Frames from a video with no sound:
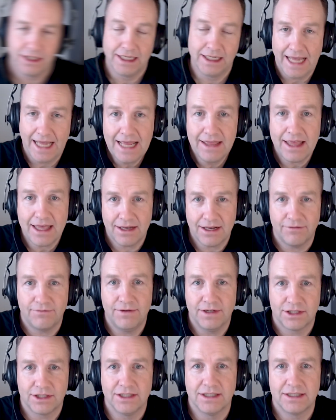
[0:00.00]
to gain that
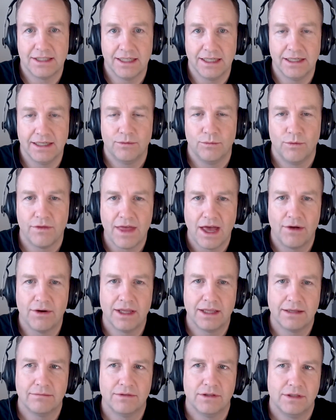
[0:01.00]
efficiency
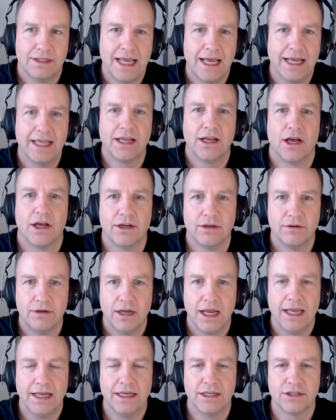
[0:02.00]
without taking on
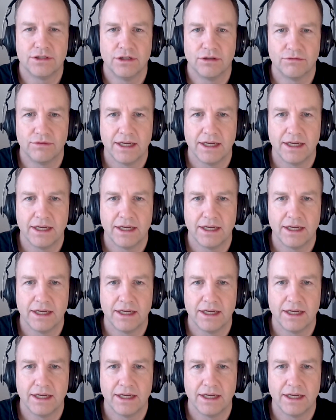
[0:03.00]
additional